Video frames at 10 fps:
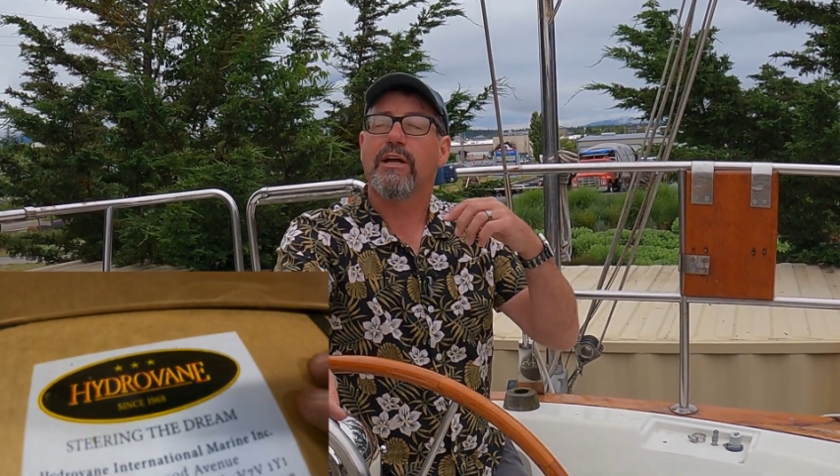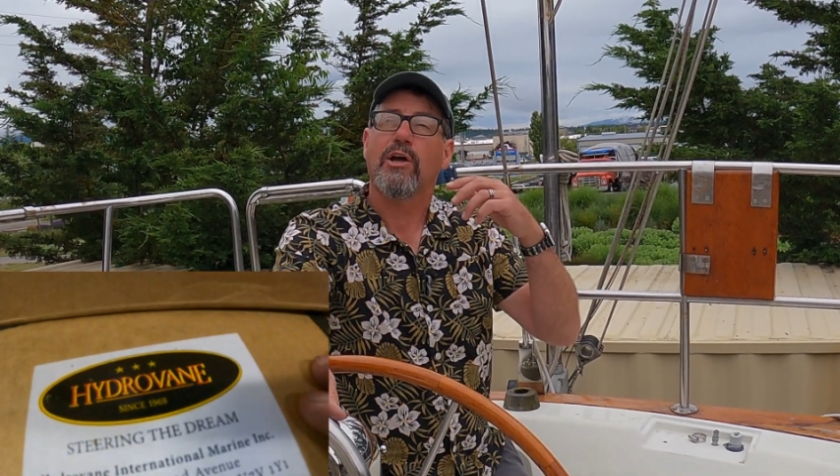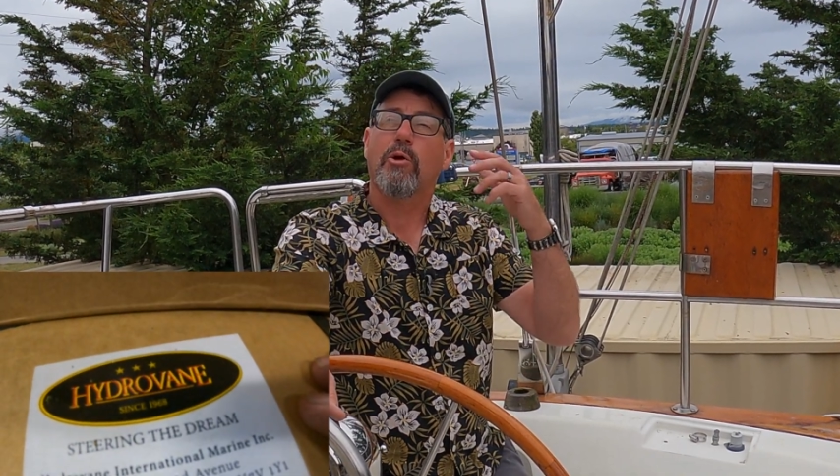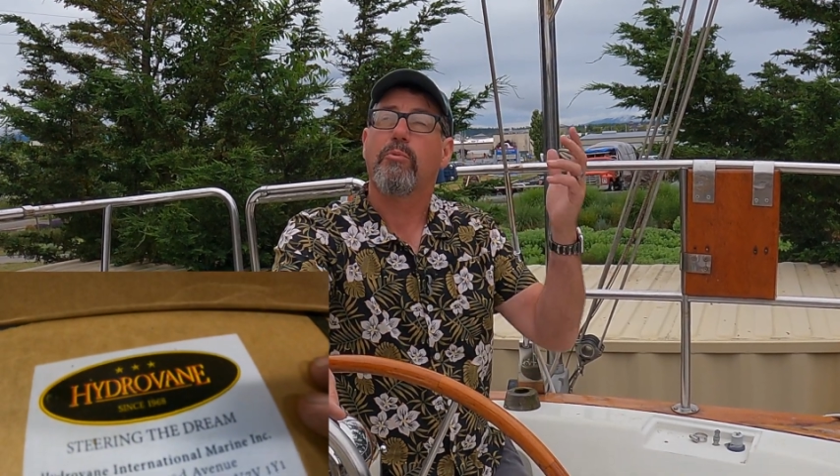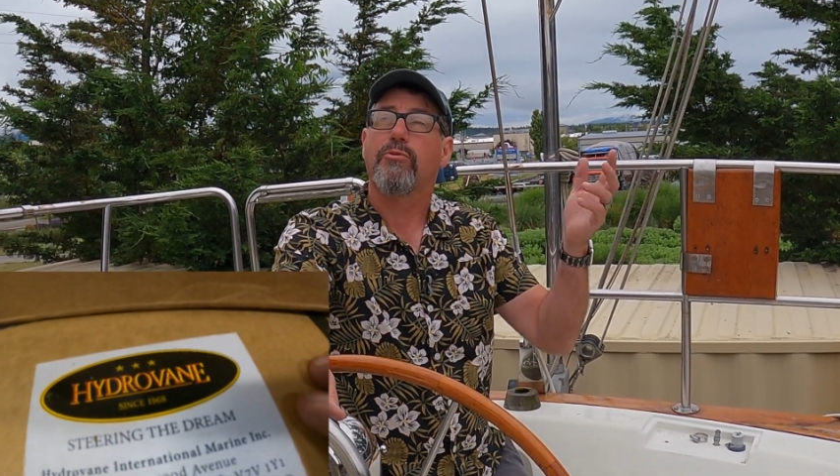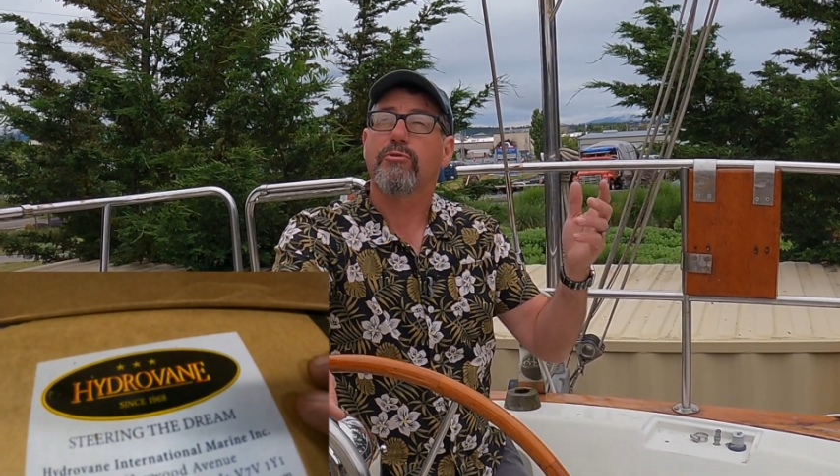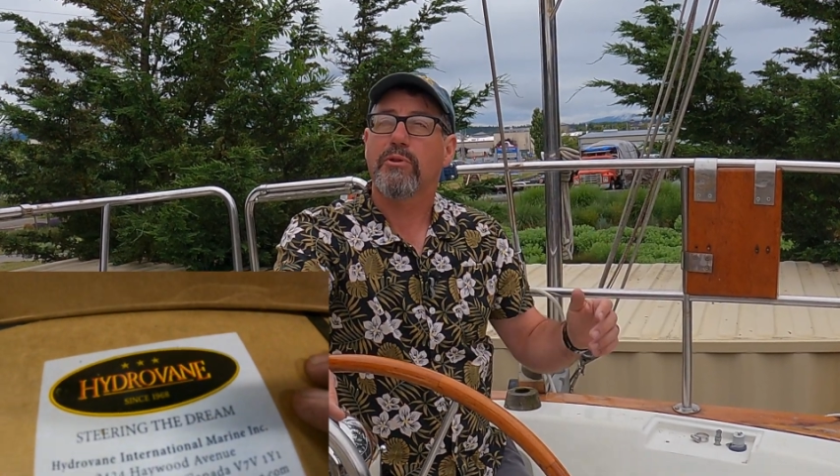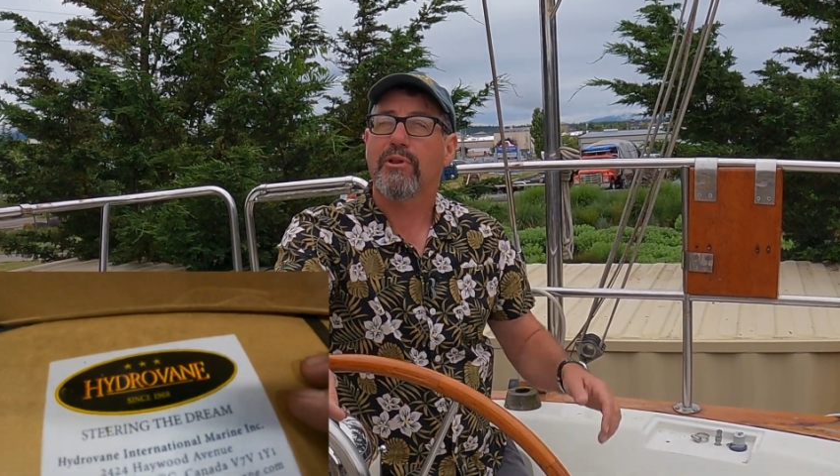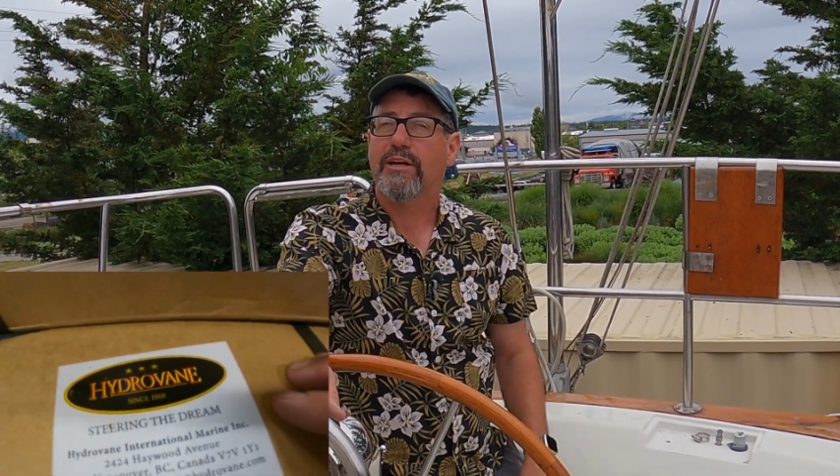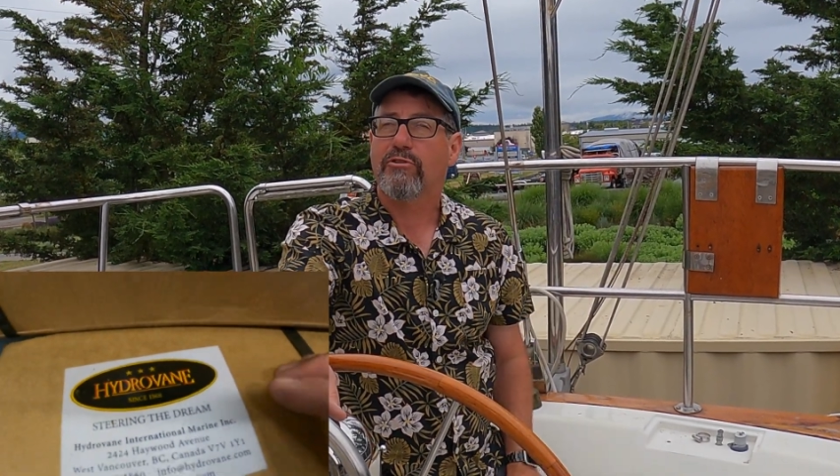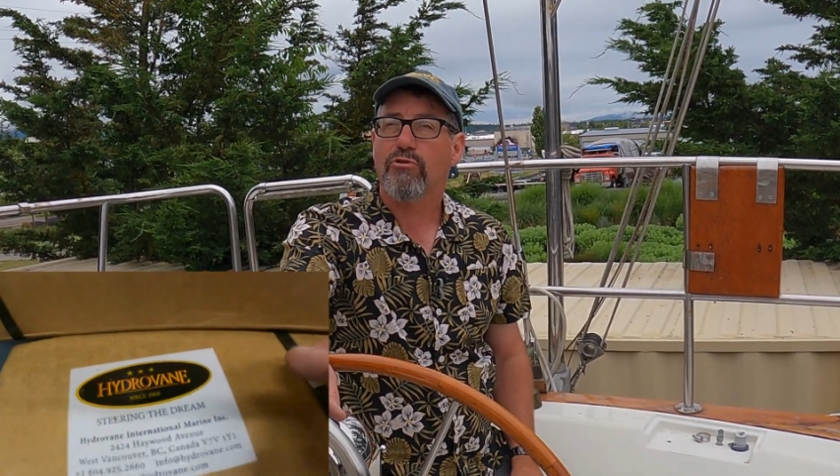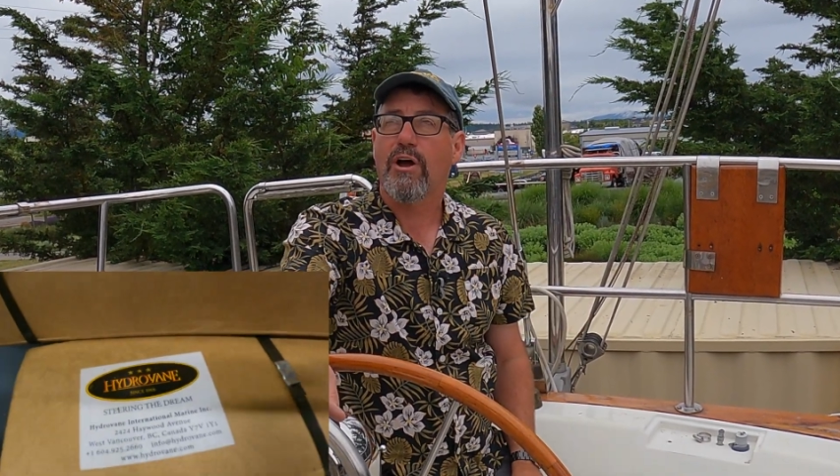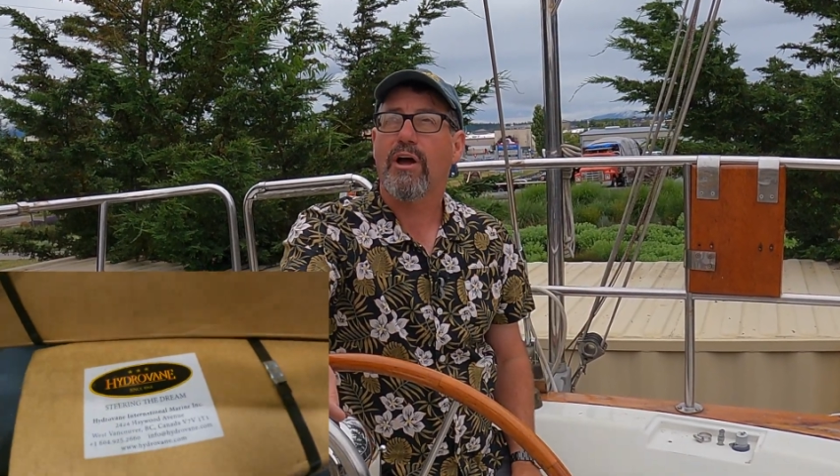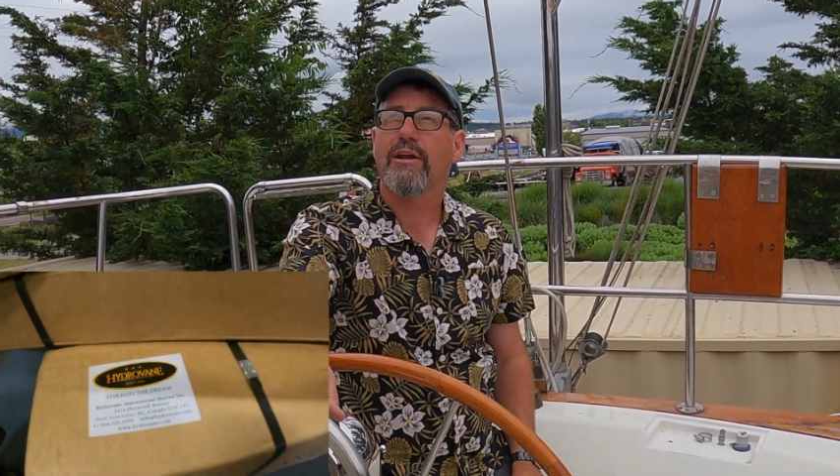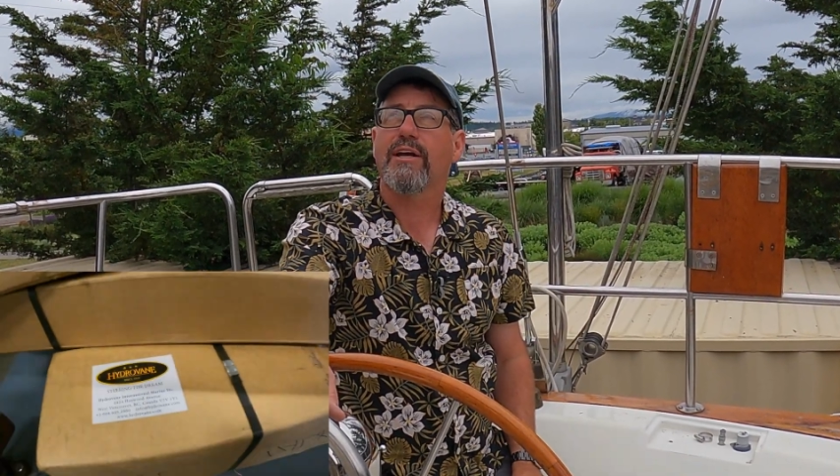help with some
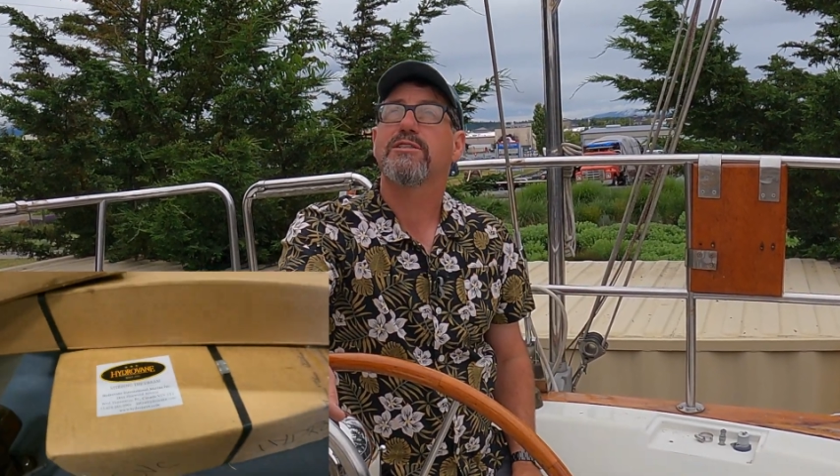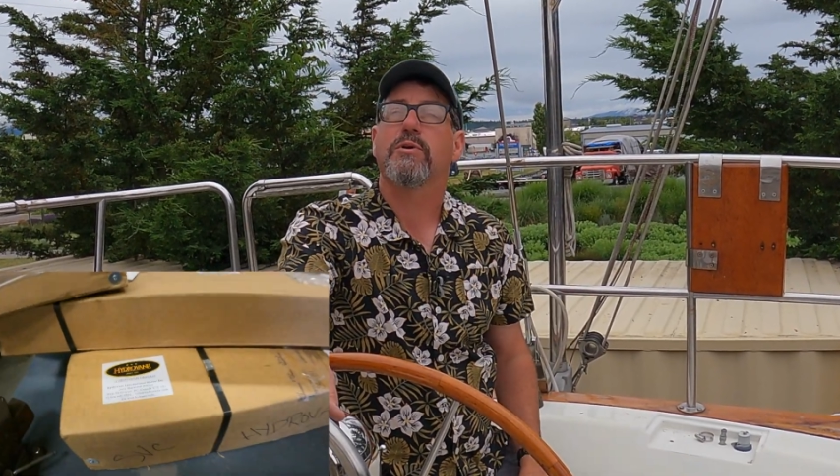electronics.